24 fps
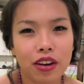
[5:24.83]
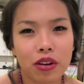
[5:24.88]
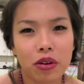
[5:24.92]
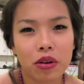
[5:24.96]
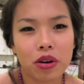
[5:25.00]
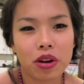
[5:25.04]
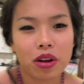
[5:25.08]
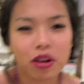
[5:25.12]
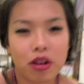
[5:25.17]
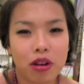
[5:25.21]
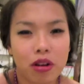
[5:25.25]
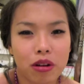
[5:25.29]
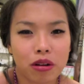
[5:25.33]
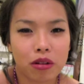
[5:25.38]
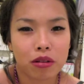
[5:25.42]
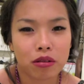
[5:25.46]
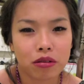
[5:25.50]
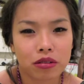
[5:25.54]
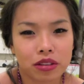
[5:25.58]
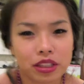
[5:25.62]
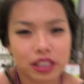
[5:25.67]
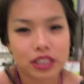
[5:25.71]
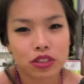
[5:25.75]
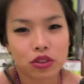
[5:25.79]
I don't
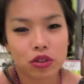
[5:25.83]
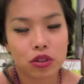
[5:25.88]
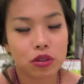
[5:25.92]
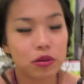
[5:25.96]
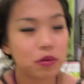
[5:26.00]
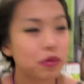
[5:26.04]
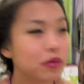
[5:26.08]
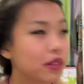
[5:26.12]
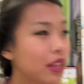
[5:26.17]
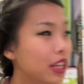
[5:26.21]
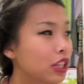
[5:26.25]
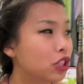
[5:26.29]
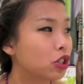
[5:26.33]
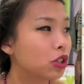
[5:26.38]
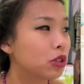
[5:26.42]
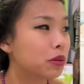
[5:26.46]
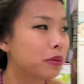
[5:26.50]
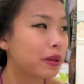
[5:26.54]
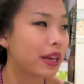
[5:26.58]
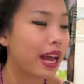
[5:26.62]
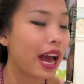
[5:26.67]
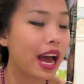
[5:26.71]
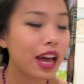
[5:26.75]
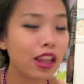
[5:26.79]
know. They
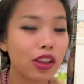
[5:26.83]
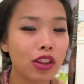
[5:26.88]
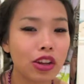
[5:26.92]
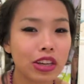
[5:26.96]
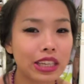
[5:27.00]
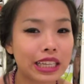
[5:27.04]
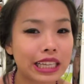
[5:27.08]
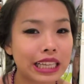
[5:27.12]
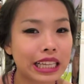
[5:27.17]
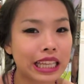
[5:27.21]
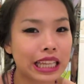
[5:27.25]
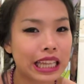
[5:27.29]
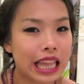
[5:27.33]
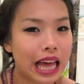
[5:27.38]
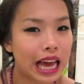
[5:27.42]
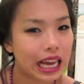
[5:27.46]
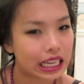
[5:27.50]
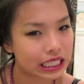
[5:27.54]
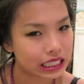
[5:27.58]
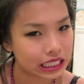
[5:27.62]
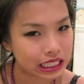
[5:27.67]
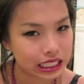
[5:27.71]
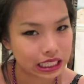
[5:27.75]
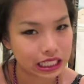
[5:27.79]
told me I look
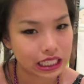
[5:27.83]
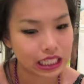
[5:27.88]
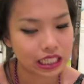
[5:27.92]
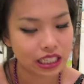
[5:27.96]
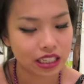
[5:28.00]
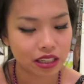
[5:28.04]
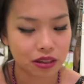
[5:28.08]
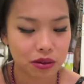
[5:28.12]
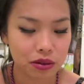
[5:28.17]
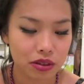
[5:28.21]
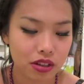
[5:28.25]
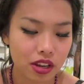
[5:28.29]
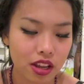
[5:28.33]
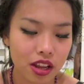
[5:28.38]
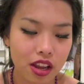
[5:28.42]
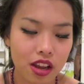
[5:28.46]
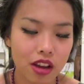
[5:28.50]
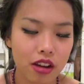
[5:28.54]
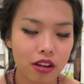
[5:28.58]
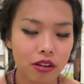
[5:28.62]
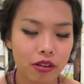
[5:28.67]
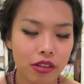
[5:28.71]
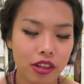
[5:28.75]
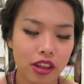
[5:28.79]
classy, and I was
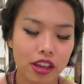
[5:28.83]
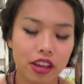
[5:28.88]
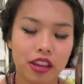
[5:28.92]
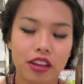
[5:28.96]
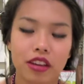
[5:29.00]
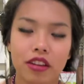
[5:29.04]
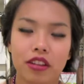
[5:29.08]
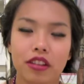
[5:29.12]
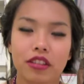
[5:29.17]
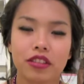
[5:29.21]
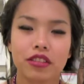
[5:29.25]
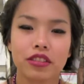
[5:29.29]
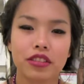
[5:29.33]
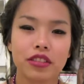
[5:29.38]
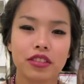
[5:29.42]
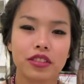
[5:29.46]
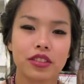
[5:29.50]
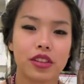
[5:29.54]
like, oh, thank you.